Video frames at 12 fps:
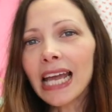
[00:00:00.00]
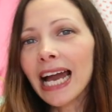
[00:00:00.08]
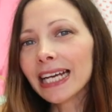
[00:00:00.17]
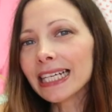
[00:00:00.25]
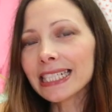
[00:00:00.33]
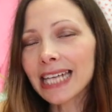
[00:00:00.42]

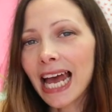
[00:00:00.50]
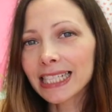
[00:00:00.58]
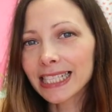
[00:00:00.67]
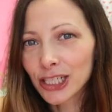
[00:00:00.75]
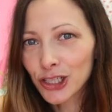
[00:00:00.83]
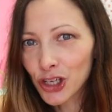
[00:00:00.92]
and it
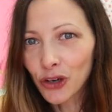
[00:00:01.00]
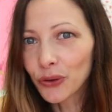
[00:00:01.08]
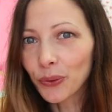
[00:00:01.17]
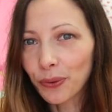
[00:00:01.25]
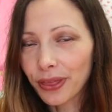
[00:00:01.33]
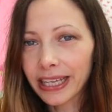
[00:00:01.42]
has a
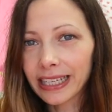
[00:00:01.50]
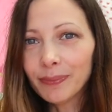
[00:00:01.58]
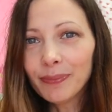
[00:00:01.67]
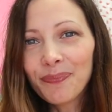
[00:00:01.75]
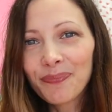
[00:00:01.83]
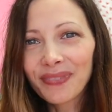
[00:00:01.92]
jungle
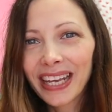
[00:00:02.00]
theme,